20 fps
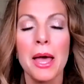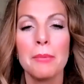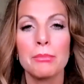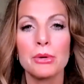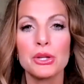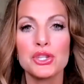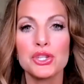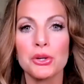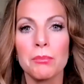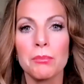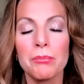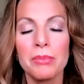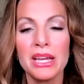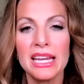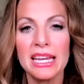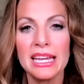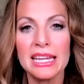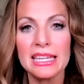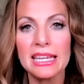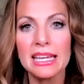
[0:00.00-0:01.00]
but you're
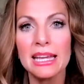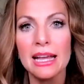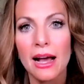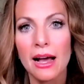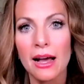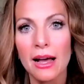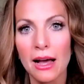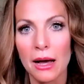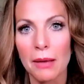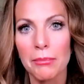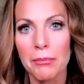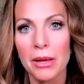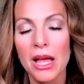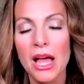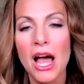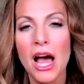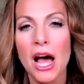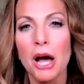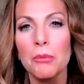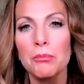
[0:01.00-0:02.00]
picking up
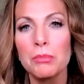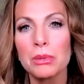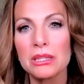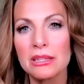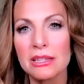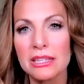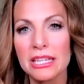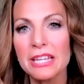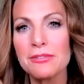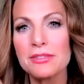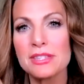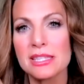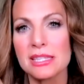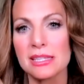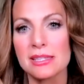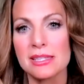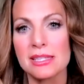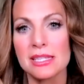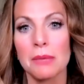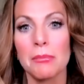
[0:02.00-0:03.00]
a belief
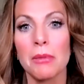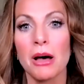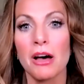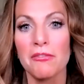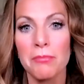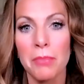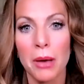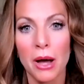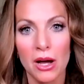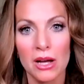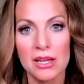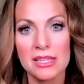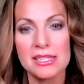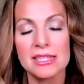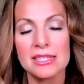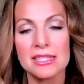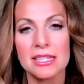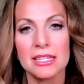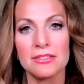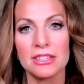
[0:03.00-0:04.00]
system of
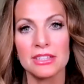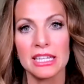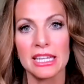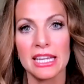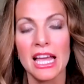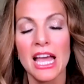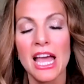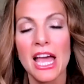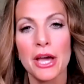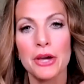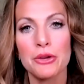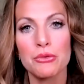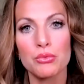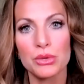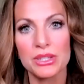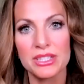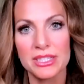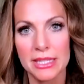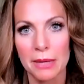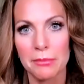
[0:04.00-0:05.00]
positivity and
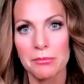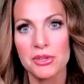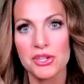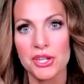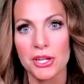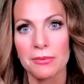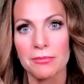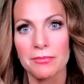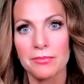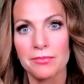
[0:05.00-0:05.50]
redemption.